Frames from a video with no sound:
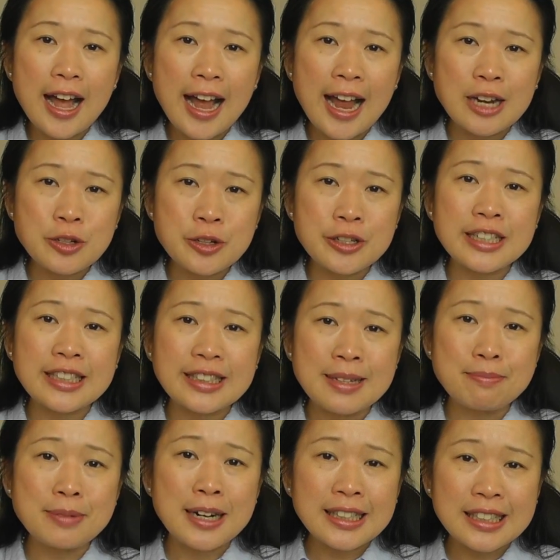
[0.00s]
actually
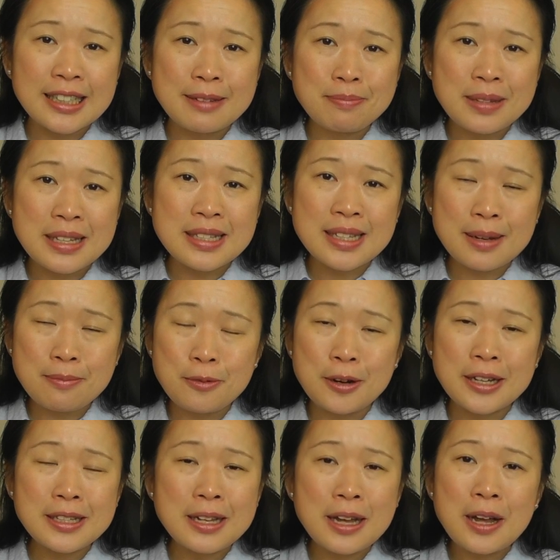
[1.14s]
embody, being
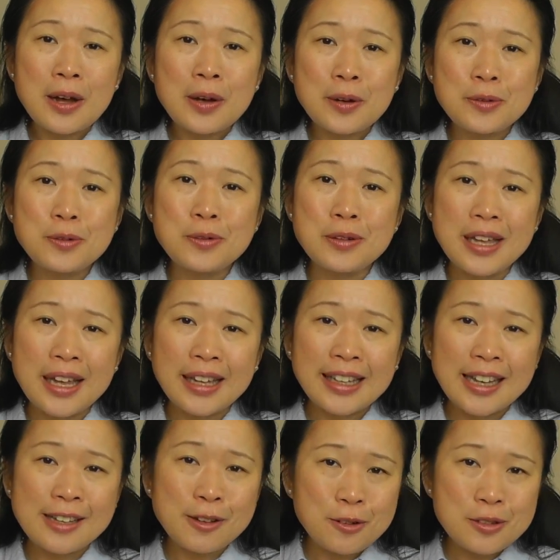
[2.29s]
someone who
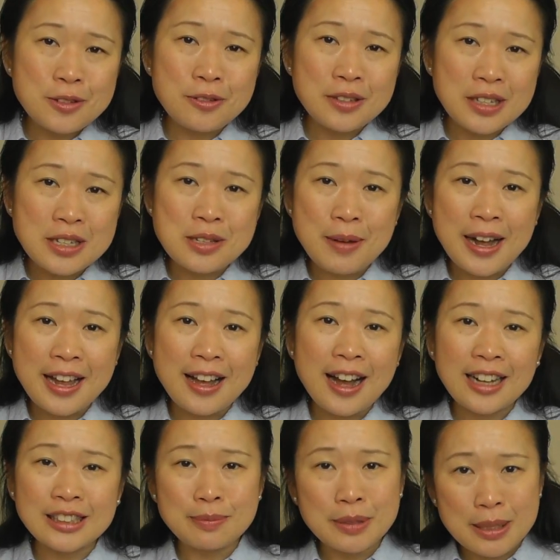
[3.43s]
can also inspire
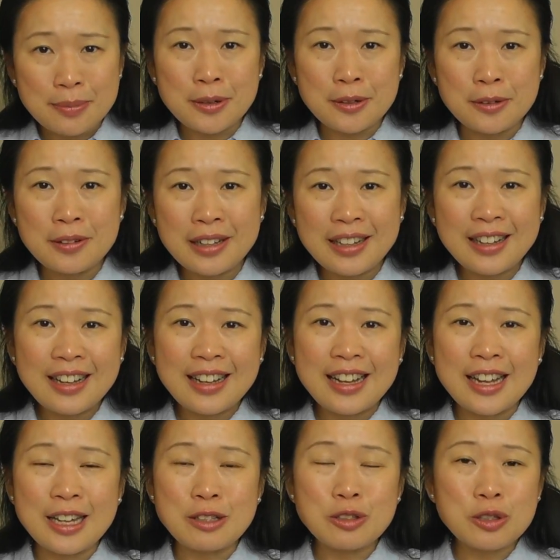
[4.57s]
other people
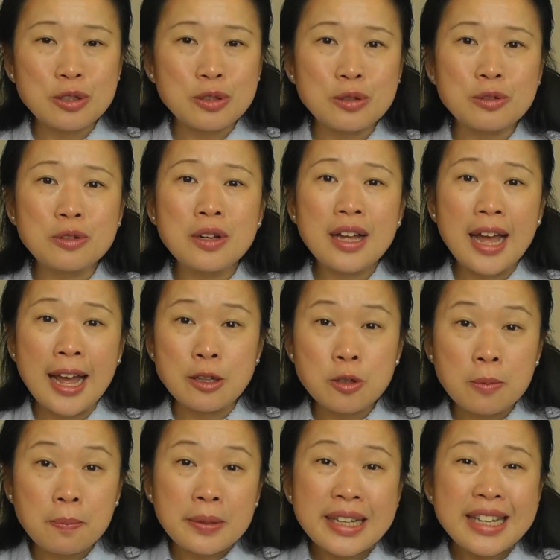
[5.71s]
and to do and to
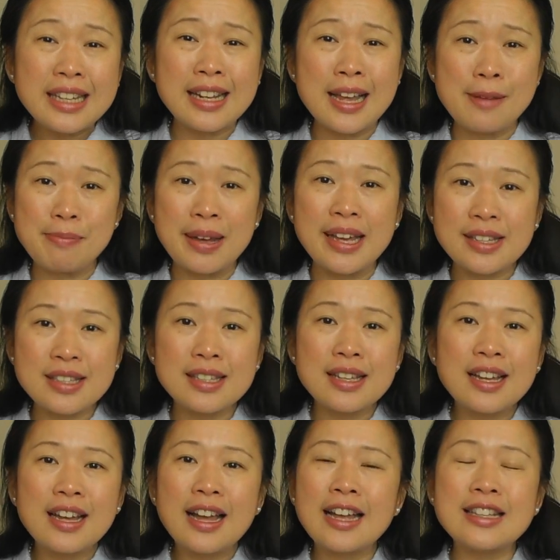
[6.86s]
be their best,
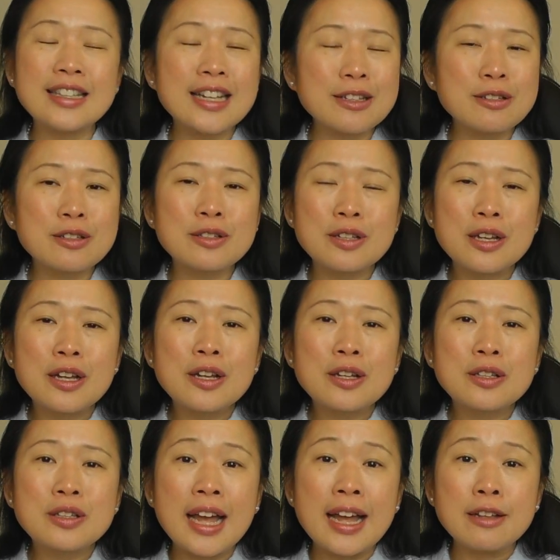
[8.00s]

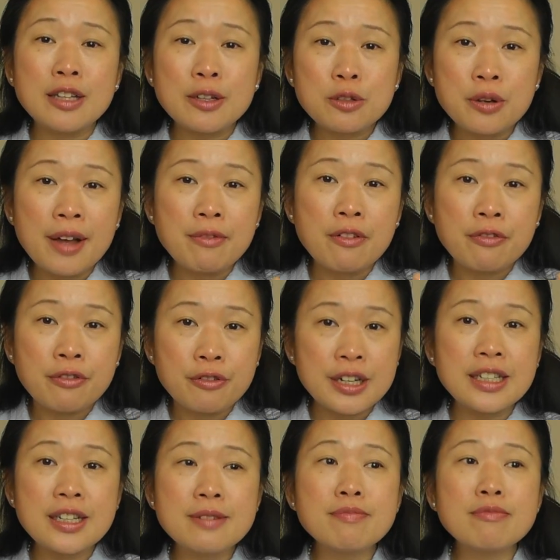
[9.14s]
and to have a
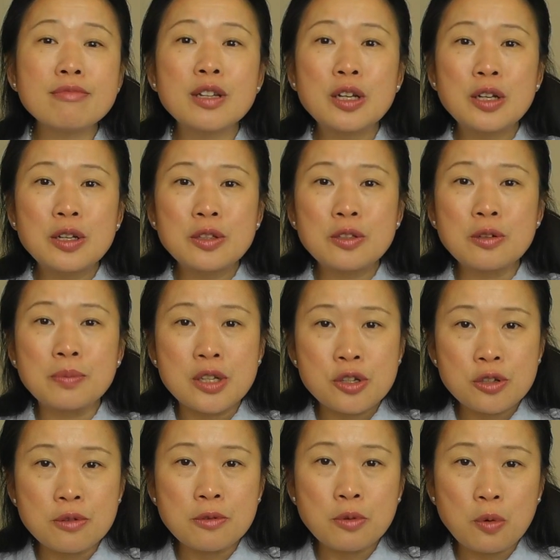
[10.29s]
freedom to
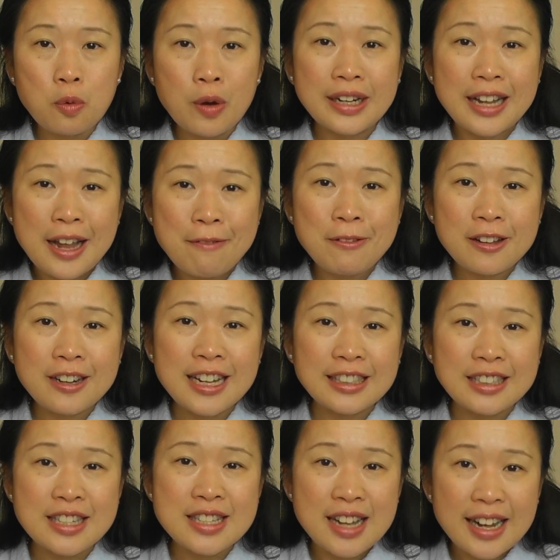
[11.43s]
pursue whatever they
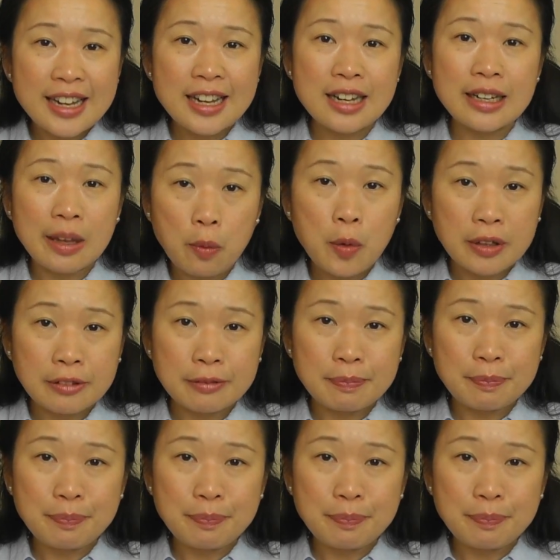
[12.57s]
desire, they want.